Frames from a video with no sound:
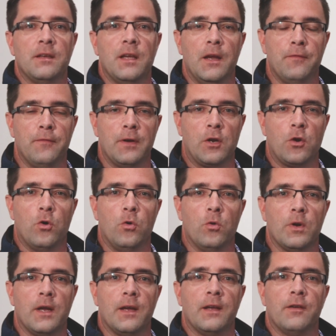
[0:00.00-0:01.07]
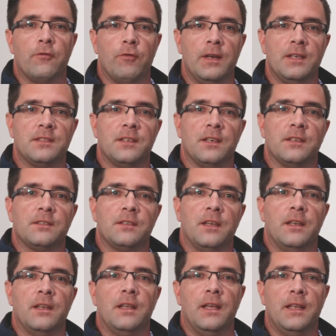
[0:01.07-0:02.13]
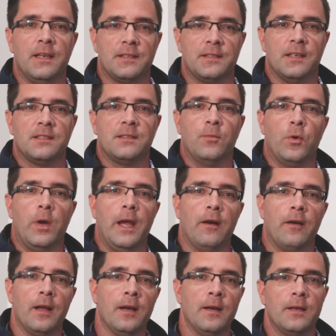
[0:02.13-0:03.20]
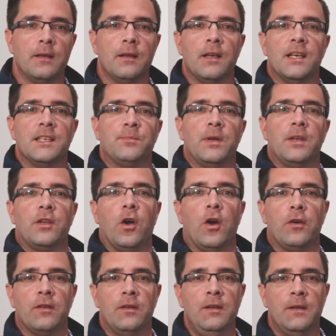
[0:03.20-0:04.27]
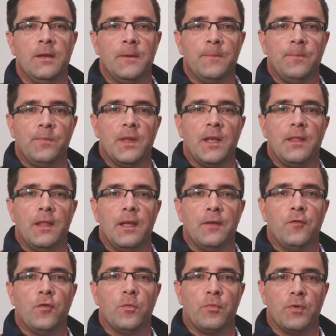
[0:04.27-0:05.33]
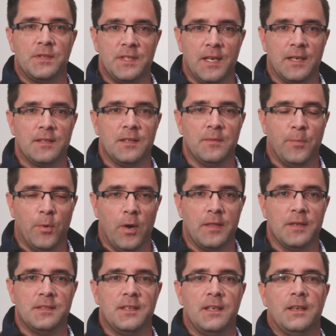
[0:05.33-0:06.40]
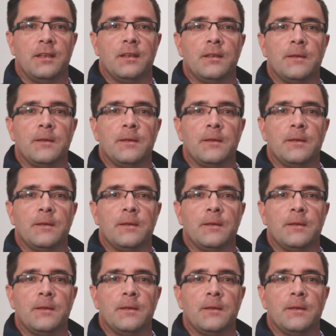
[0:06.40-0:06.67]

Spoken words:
every corner and recess in inaccessible area has been coated and therefore protected by the zinc.